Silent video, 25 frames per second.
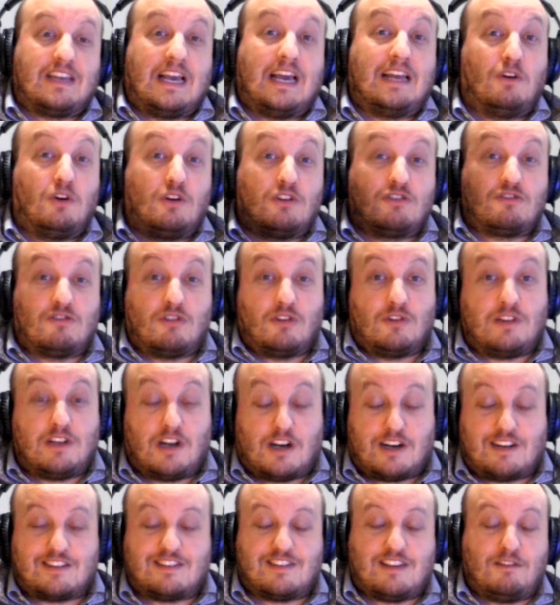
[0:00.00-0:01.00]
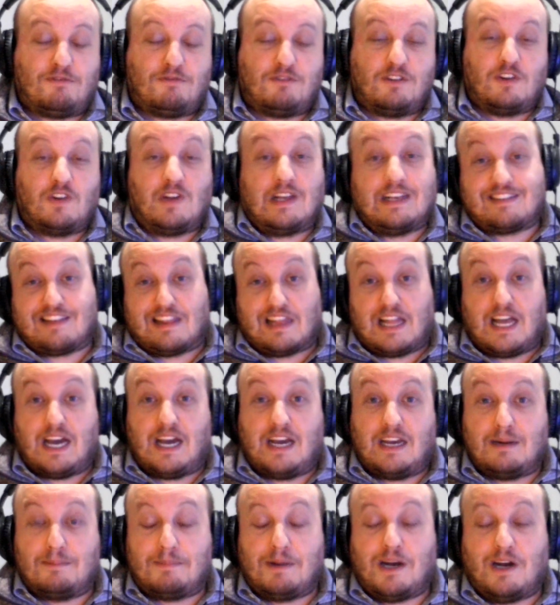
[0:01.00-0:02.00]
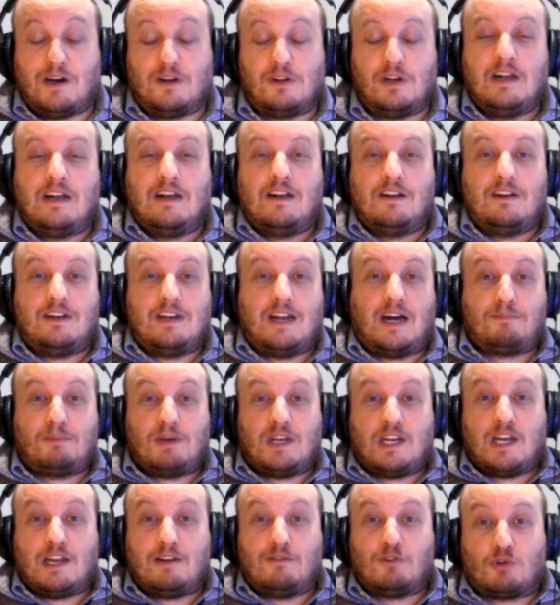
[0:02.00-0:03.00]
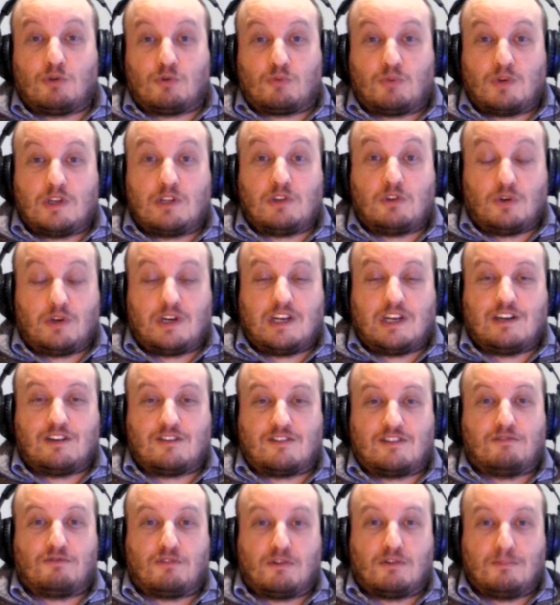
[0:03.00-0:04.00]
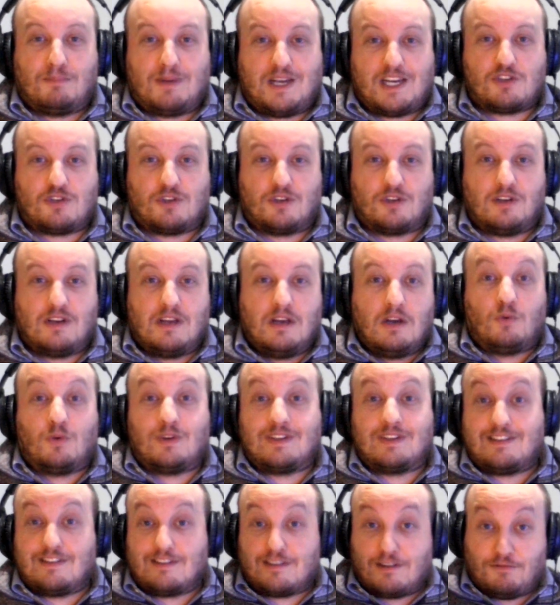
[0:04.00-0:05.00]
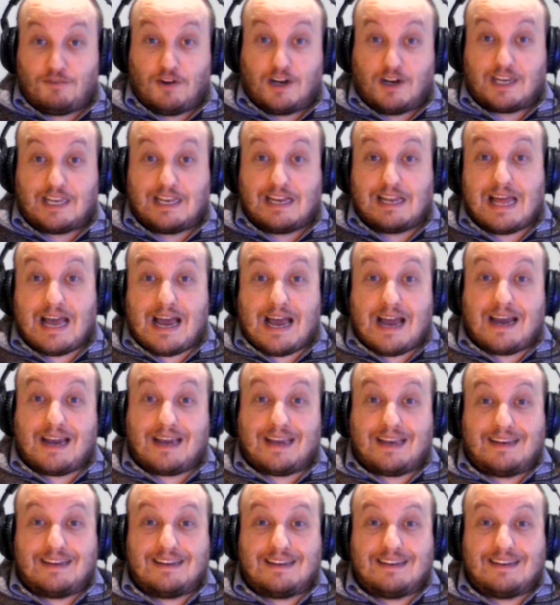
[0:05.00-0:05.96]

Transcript: And also, Darksydephil has lied about not being able to read donators' information, which is a fucking lie.